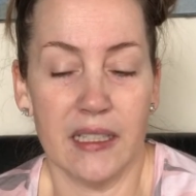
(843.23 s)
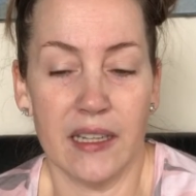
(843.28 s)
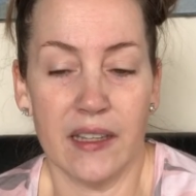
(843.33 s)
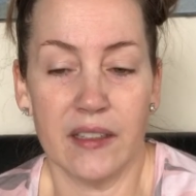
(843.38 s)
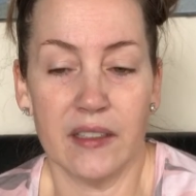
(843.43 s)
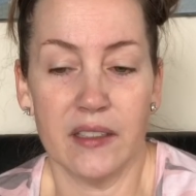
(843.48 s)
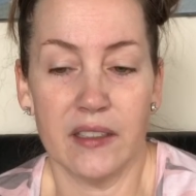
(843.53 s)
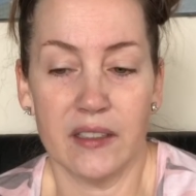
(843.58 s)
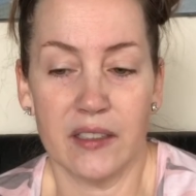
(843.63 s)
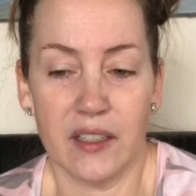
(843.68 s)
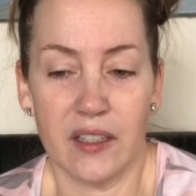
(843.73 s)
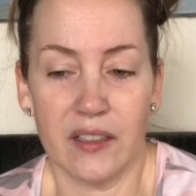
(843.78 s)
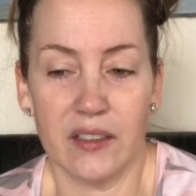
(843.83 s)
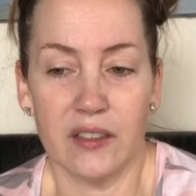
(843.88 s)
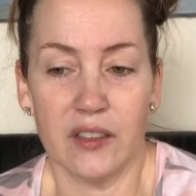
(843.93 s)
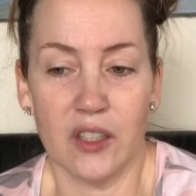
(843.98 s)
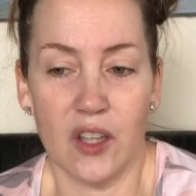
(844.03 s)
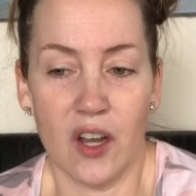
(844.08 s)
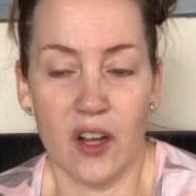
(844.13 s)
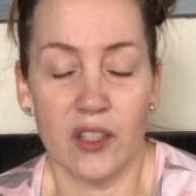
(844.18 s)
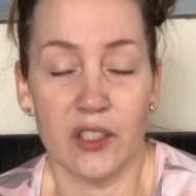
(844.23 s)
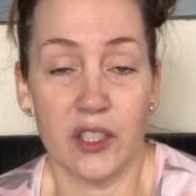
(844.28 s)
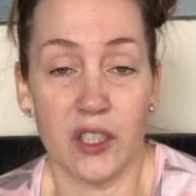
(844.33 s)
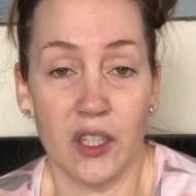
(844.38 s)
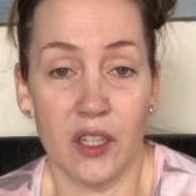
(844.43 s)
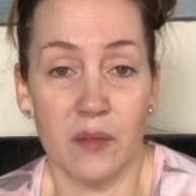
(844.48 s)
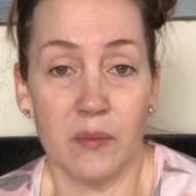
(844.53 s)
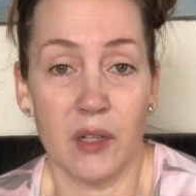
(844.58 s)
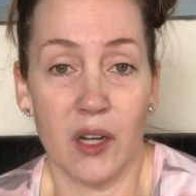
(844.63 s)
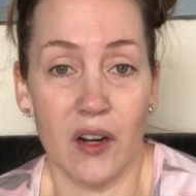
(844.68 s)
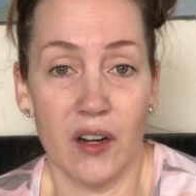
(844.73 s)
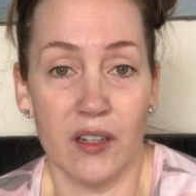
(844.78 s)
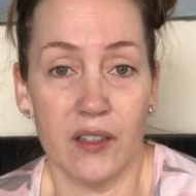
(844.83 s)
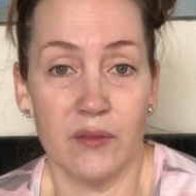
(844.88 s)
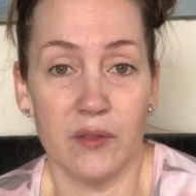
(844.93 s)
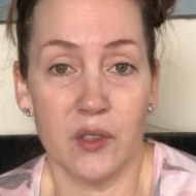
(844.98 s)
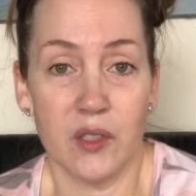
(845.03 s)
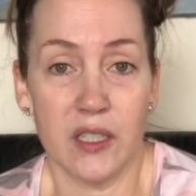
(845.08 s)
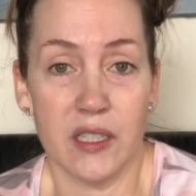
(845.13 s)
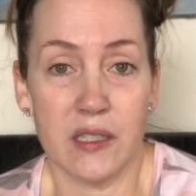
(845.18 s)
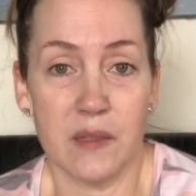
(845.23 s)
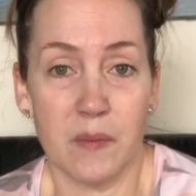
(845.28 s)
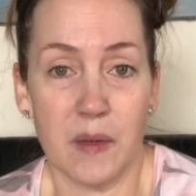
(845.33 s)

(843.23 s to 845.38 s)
other long-term carnivores,